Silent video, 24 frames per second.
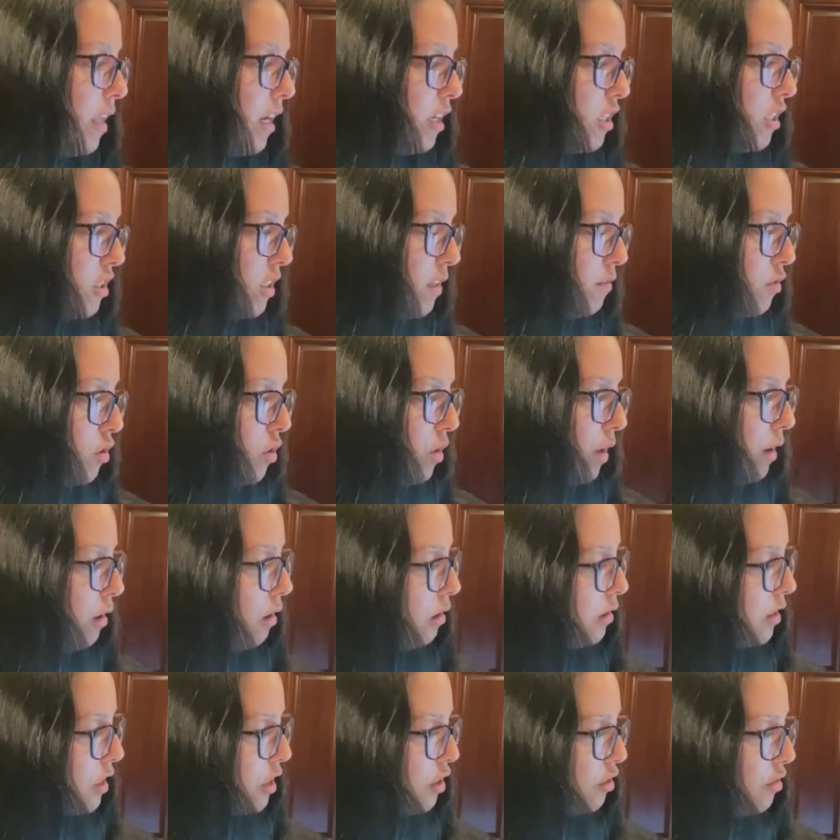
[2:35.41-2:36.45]
gives you like all
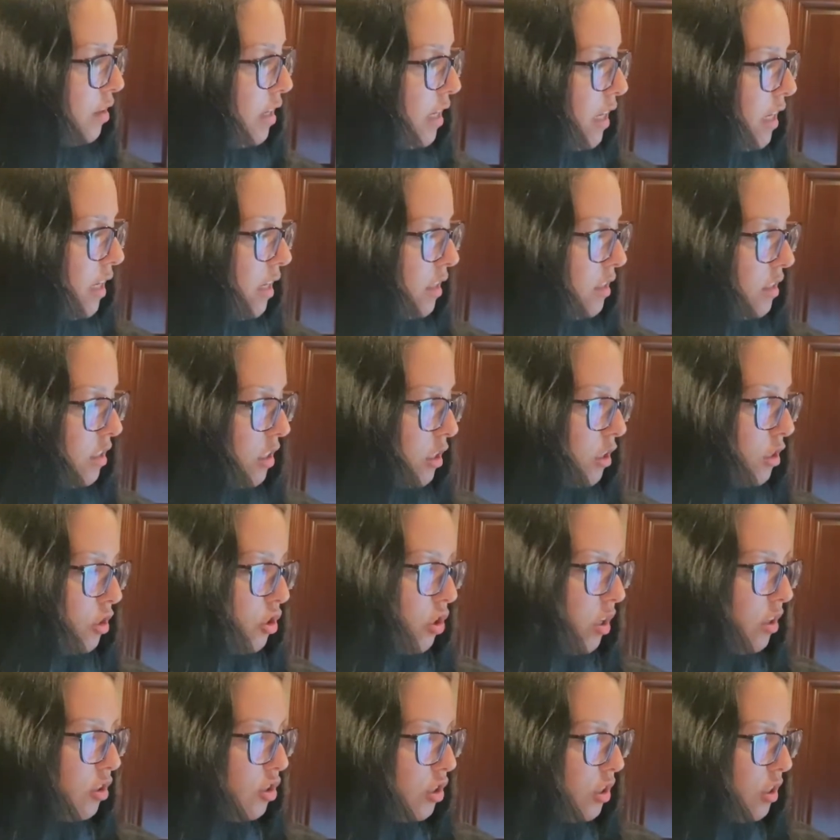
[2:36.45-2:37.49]
the ingredients, the
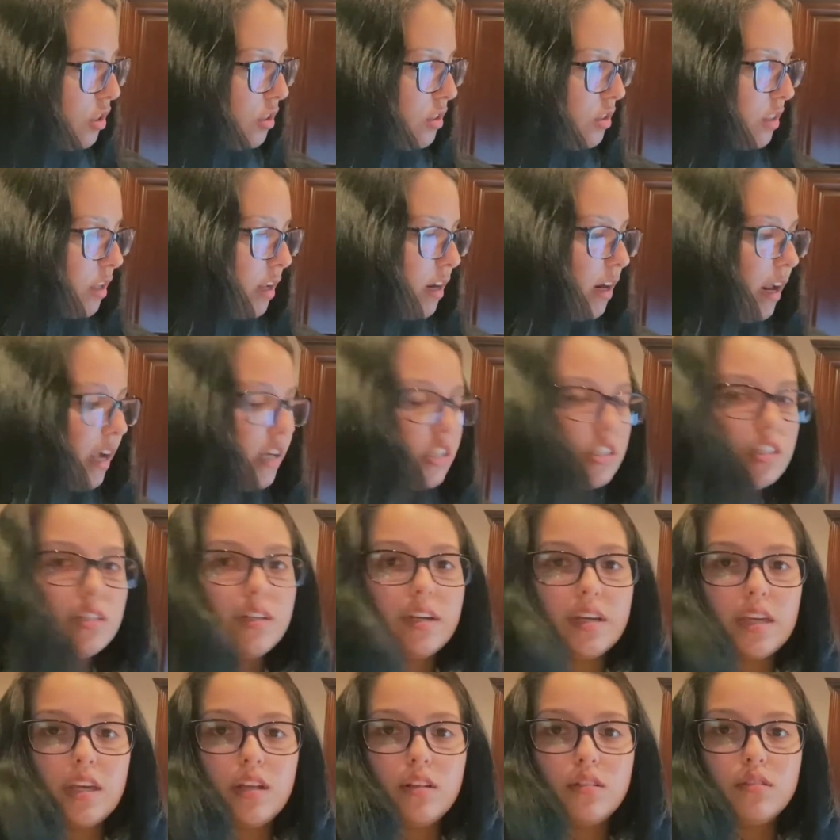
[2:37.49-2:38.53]
instructions, and then it actually
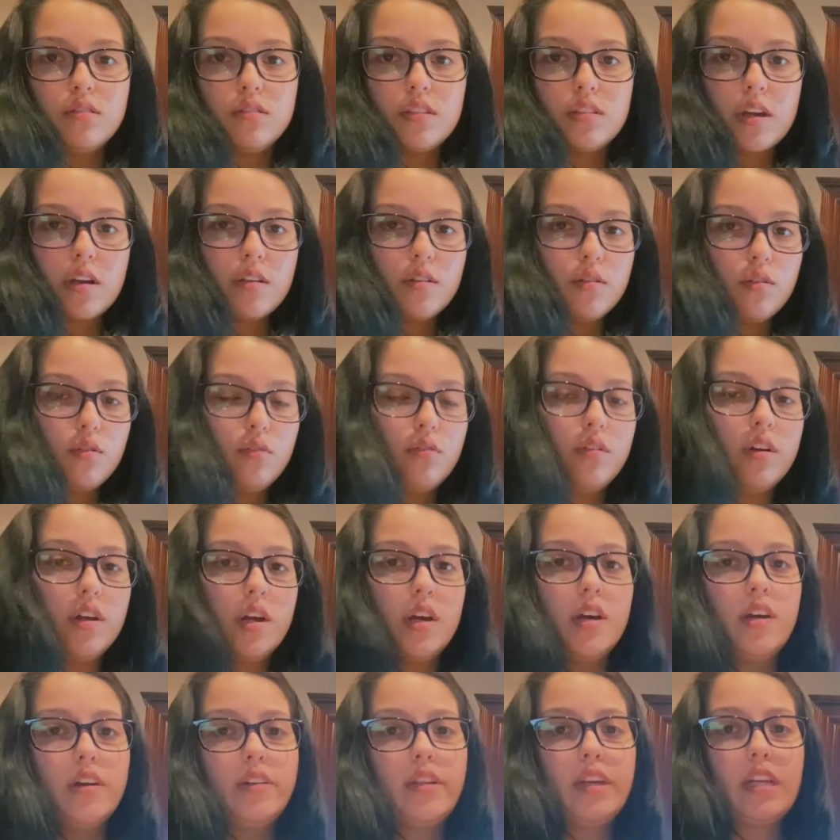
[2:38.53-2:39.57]
like includes like a little
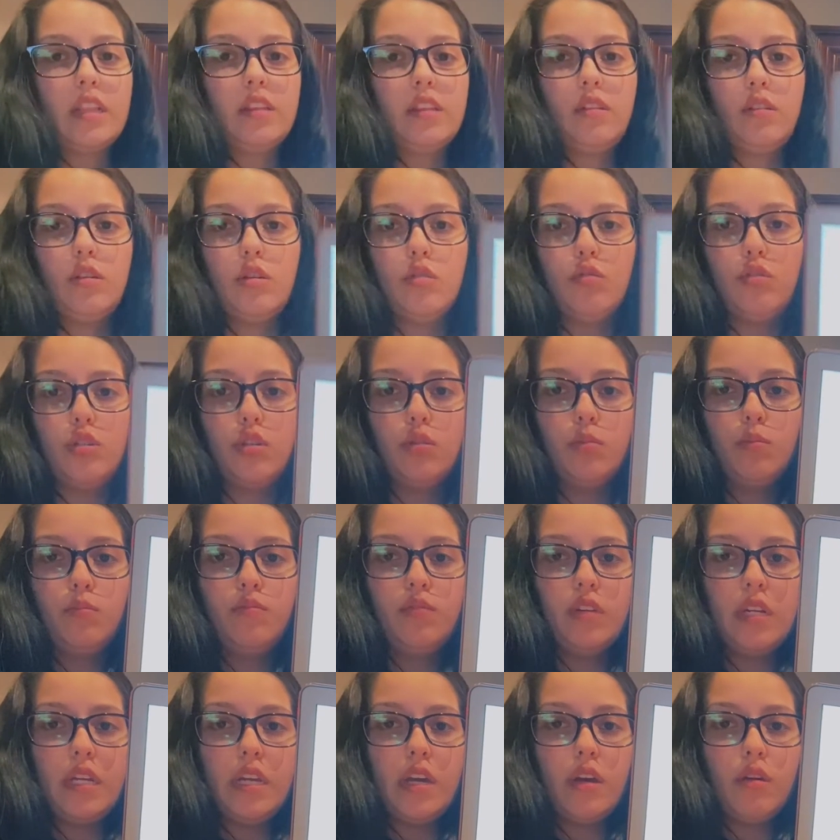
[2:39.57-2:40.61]
like YouTube
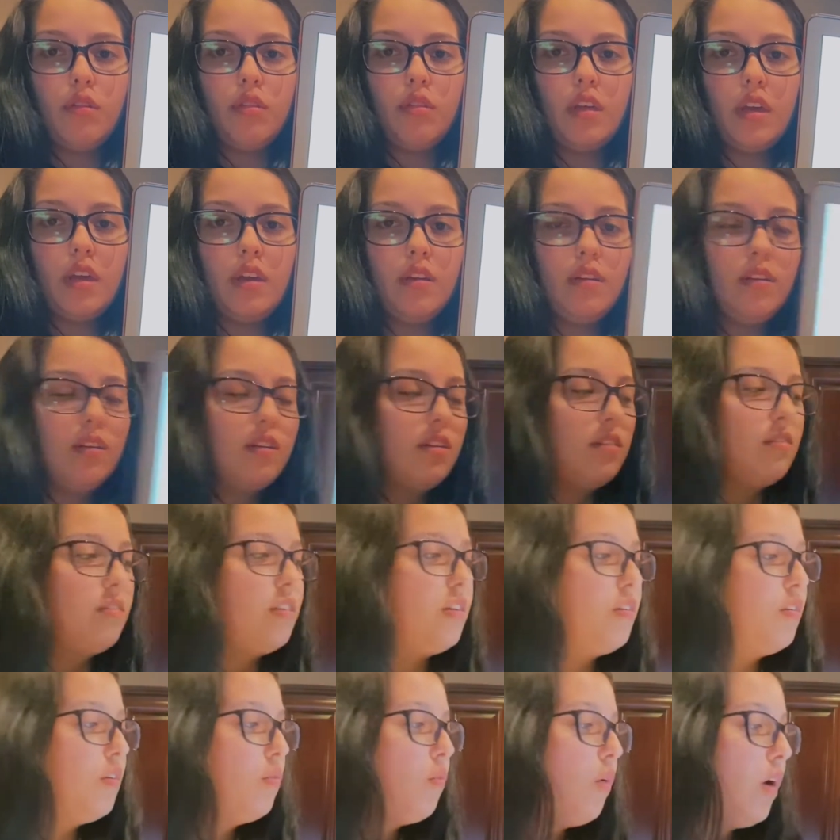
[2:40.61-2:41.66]
video thing that you
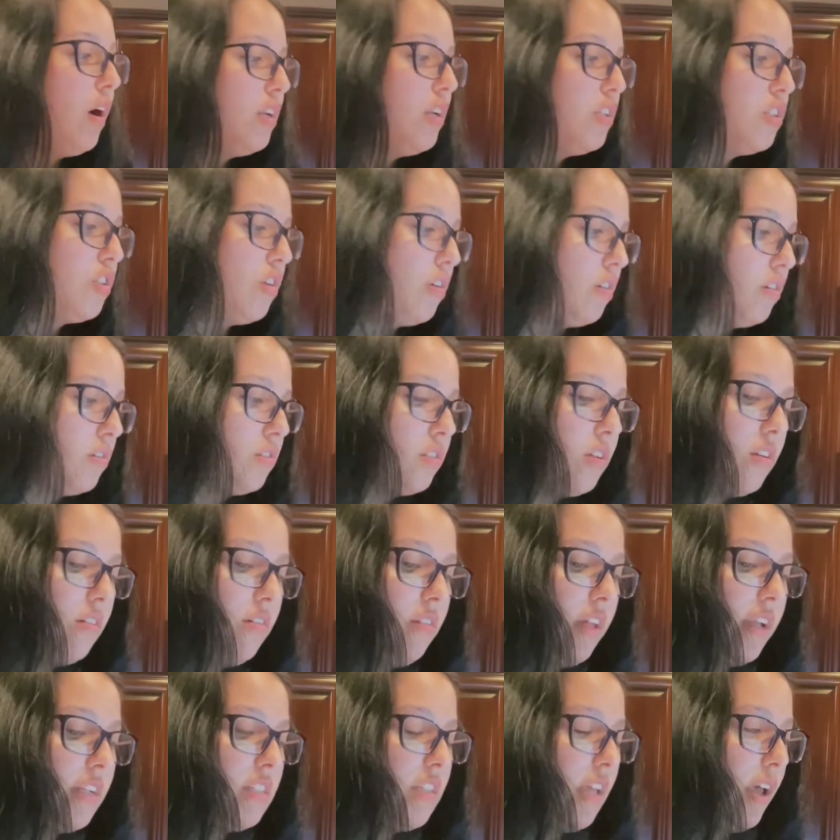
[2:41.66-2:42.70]
could watch also,
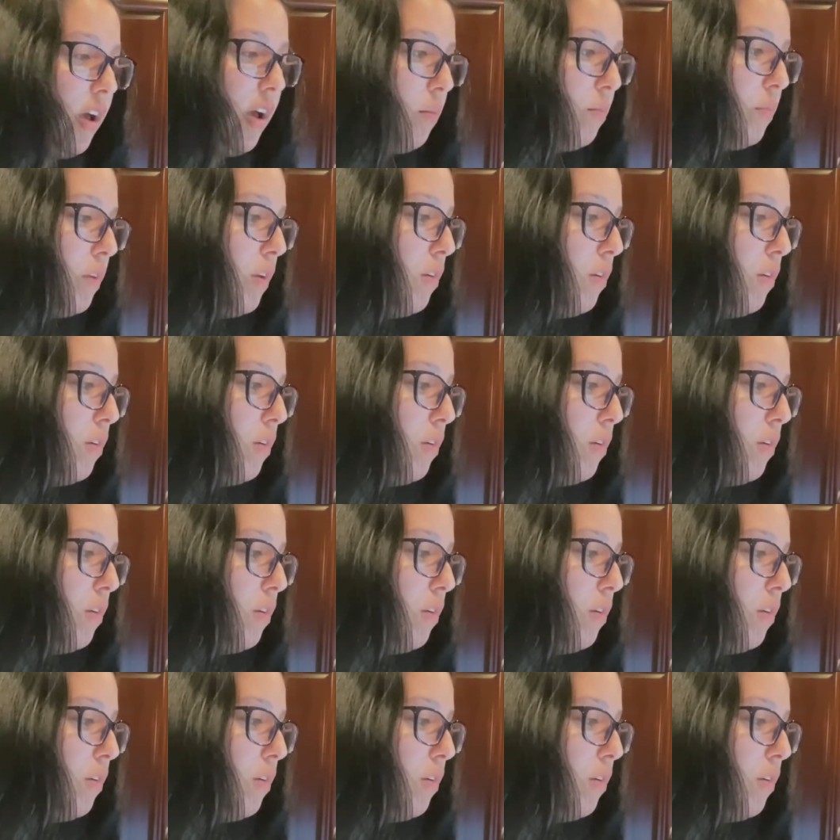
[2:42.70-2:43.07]
like to help you